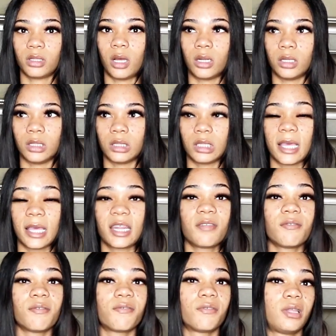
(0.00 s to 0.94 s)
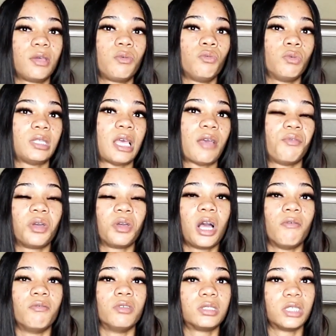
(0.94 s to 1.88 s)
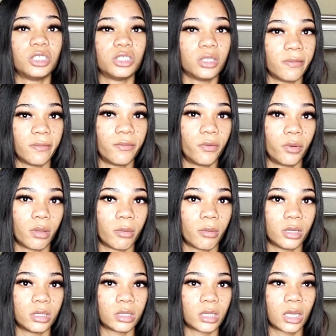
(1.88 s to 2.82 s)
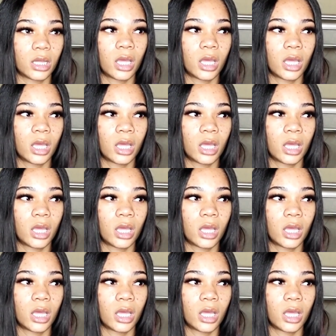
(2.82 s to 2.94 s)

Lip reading: Honestly, it didn't even feel like he was having a conversation for 40 minutes.